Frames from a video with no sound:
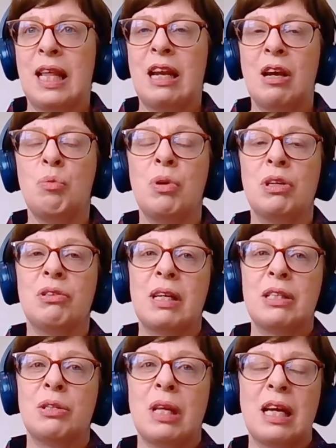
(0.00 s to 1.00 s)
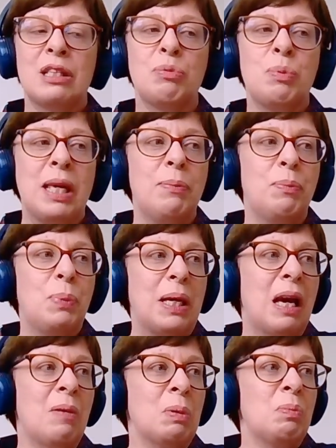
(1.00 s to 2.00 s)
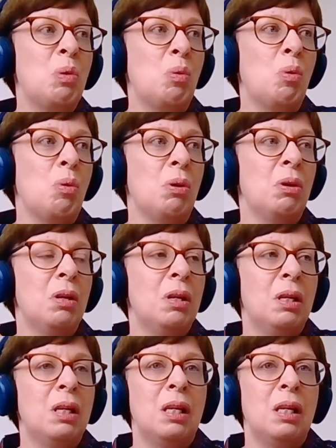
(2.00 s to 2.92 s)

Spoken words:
And then I wonder, as we become a more